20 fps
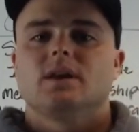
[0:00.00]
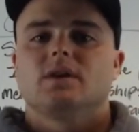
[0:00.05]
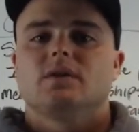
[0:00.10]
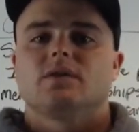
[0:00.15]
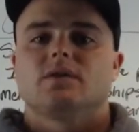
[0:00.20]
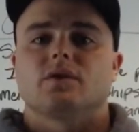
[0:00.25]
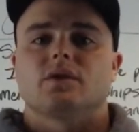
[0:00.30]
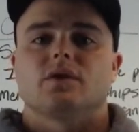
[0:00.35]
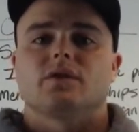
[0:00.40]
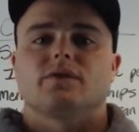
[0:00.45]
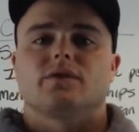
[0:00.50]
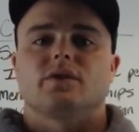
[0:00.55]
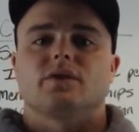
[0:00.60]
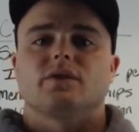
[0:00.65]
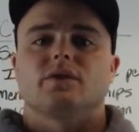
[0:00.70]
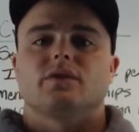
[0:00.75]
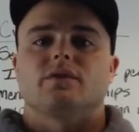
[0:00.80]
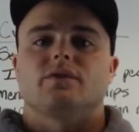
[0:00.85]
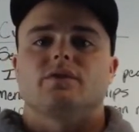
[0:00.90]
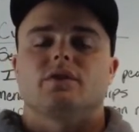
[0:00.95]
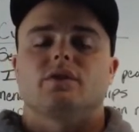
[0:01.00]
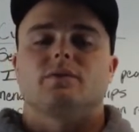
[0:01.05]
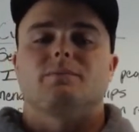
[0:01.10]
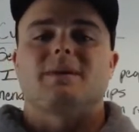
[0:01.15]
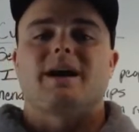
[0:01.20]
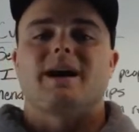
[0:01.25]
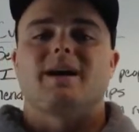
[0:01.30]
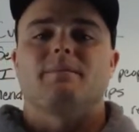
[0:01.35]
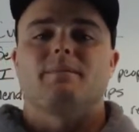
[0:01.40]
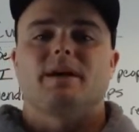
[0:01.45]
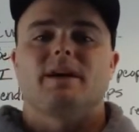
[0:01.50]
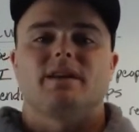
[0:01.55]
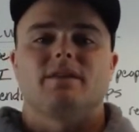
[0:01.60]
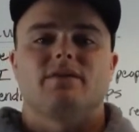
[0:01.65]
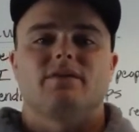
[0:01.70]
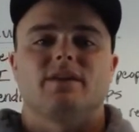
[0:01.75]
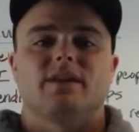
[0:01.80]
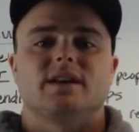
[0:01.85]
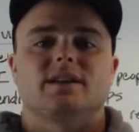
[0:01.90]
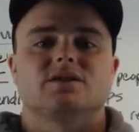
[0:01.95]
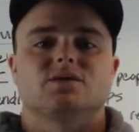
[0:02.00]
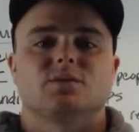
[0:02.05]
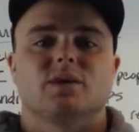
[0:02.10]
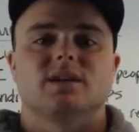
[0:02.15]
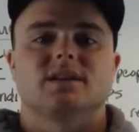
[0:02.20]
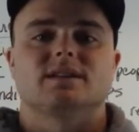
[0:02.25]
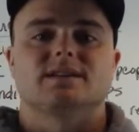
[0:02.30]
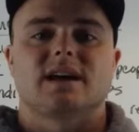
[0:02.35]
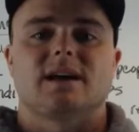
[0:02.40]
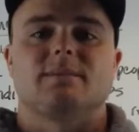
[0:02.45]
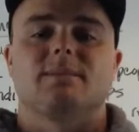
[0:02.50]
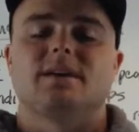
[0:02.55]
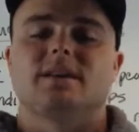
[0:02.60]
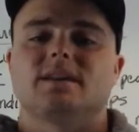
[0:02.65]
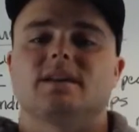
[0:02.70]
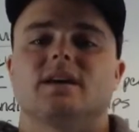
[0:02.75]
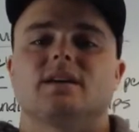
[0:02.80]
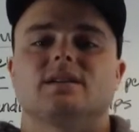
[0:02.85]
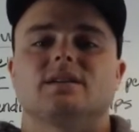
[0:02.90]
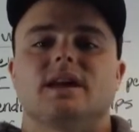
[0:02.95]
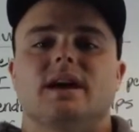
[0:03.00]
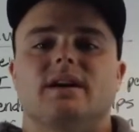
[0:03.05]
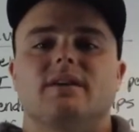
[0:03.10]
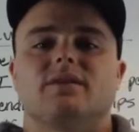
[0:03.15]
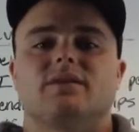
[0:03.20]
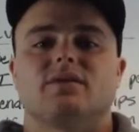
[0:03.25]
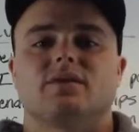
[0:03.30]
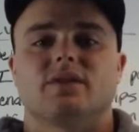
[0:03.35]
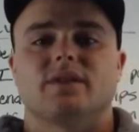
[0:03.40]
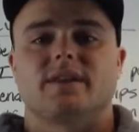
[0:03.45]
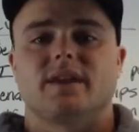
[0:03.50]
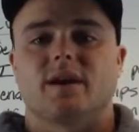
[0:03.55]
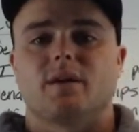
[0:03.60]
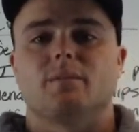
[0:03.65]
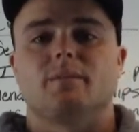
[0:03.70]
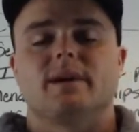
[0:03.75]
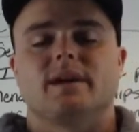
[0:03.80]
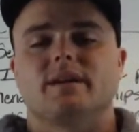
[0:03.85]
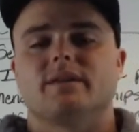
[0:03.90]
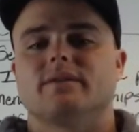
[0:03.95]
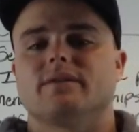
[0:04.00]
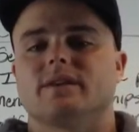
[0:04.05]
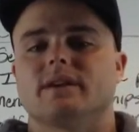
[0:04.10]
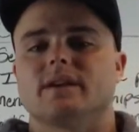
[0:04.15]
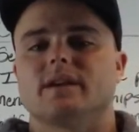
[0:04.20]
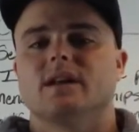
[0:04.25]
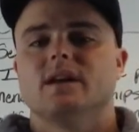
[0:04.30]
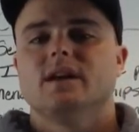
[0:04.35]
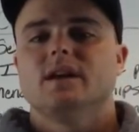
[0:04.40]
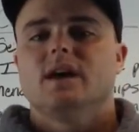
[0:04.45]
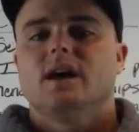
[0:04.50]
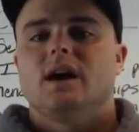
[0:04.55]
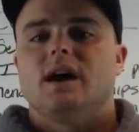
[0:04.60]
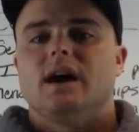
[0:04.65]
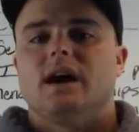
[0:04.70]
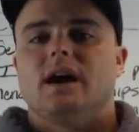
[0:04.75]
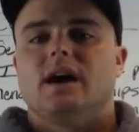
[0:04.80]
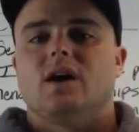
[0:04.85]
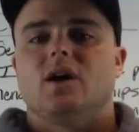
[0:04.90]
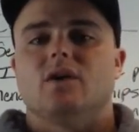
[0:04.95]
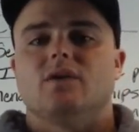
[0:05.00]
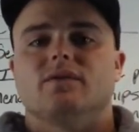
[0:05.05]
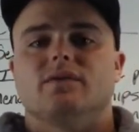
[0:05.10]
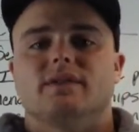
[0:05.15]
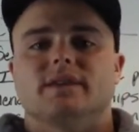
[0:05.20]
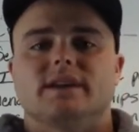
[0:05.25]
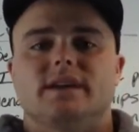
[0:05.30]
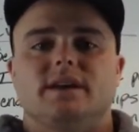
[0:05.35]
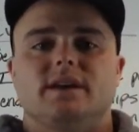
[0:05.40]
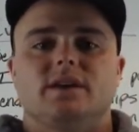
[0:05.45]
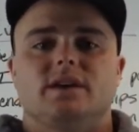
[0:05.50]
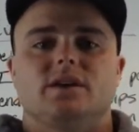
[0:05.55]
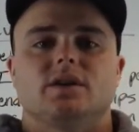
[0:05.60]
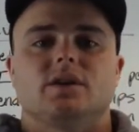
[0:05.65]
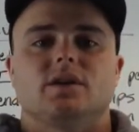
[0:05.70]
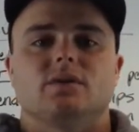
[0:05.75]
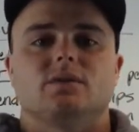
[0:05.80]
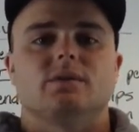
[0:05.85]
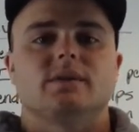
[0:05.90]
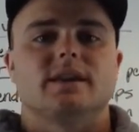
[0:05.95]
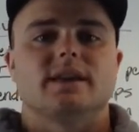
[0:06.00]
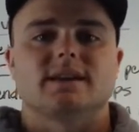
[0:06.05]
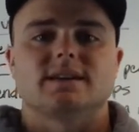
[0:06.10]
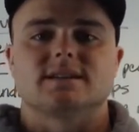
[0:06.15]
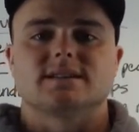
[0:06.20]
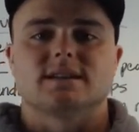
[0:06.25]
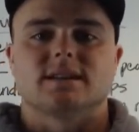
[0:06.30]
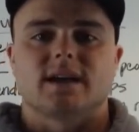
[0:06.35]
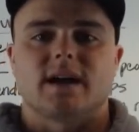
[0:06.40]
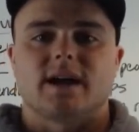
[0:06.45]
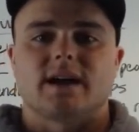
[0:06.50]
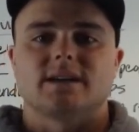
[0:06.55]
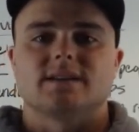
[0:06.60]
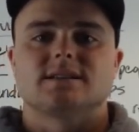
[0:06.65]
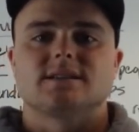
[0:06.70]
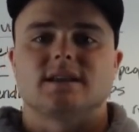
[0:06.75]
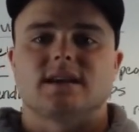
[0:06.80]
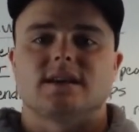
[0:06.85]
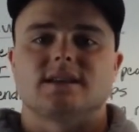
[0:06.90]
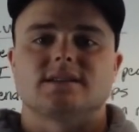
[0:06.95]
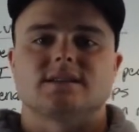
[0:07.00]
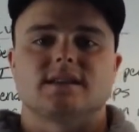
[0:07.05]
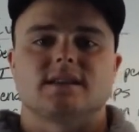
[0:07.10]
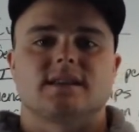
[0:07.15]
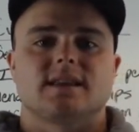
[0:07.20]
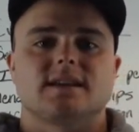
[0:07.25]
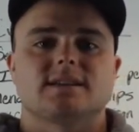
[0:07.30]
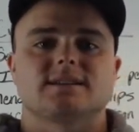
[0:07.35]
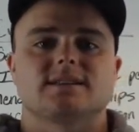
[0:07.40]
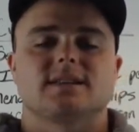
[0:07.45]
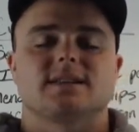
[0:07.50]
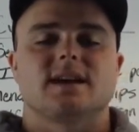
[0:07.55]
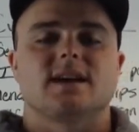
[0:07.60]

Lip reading: for my benefit, as well as I'm in their life for their benefit. Hopefully, things that I say, things that